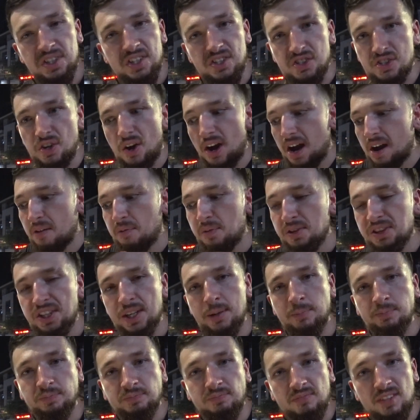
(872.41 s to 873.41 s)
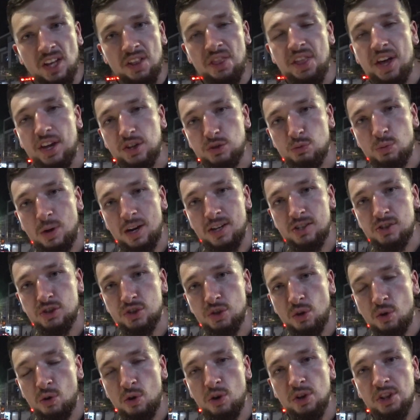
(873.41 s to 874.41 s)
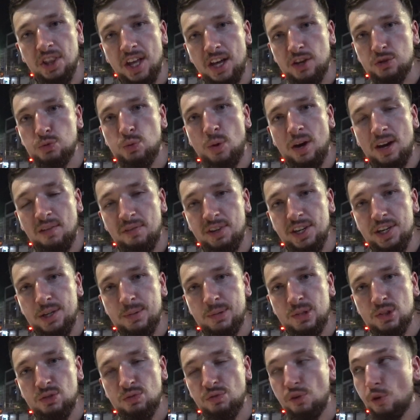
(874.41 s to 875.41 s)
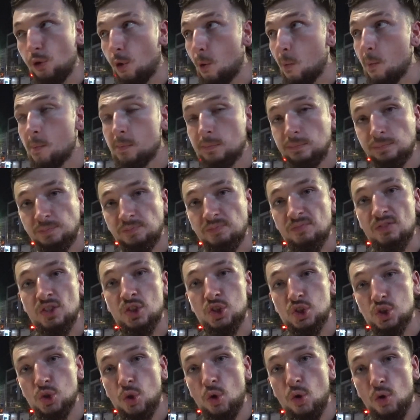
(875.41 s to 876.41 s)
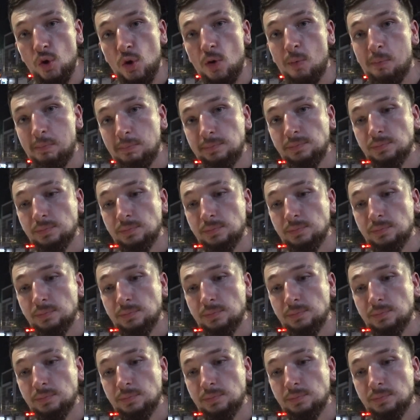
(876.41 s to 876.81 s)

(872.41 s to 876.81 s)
It's got everything, and that's why it's so good. That's why Vietnamese food is so good.